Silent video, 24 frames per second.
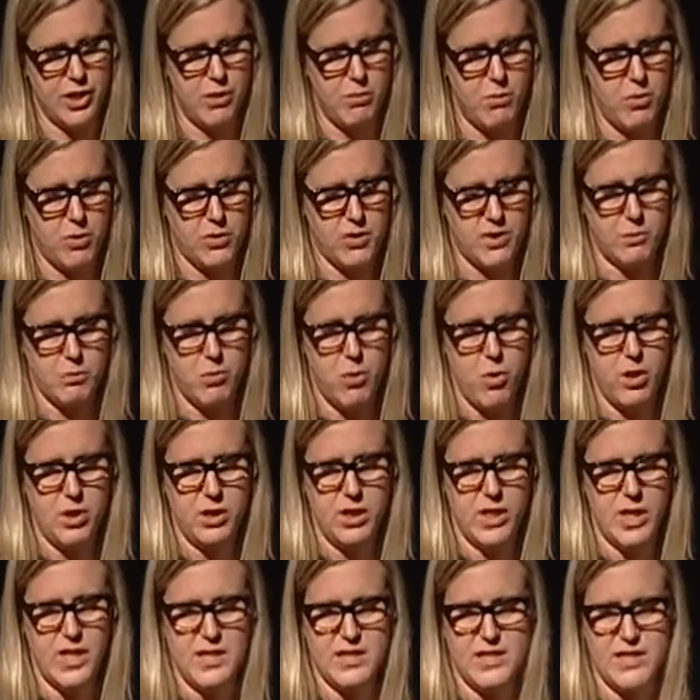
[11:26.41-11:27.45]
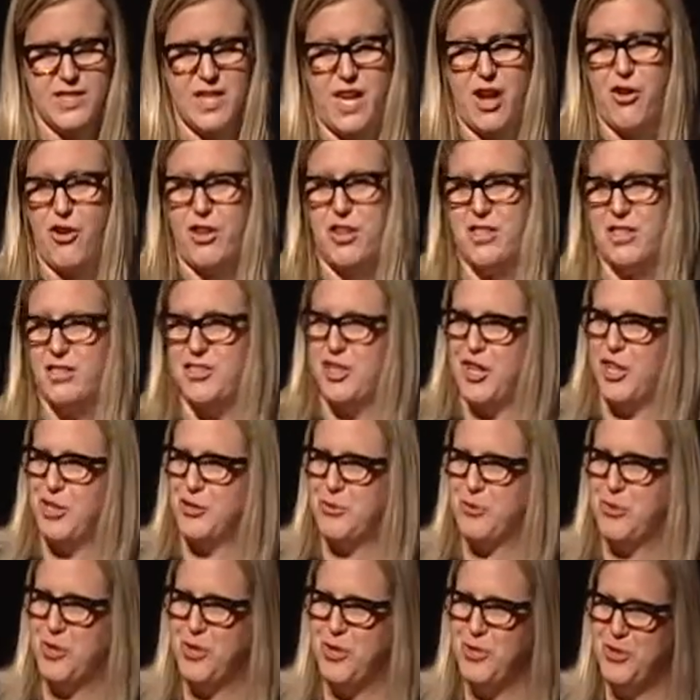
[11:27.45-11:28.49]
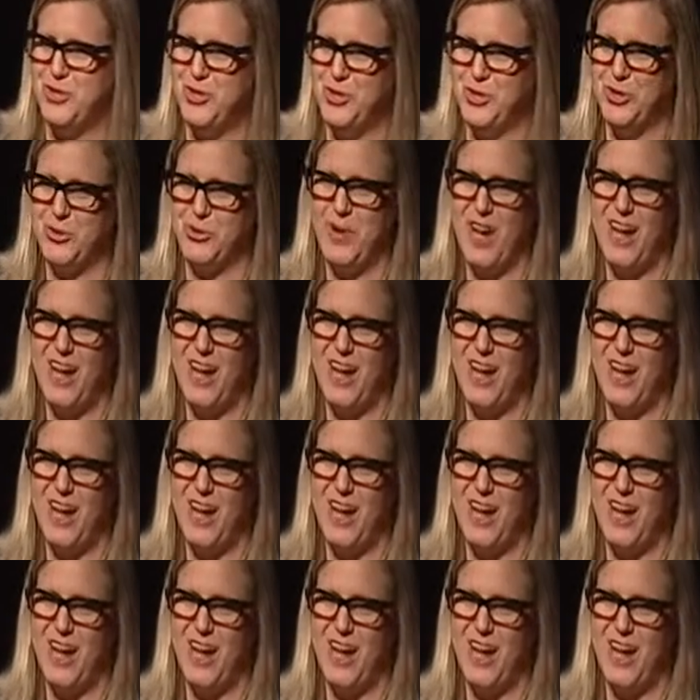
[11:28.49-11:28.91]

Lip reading: And most importantly, it's scary to change what you do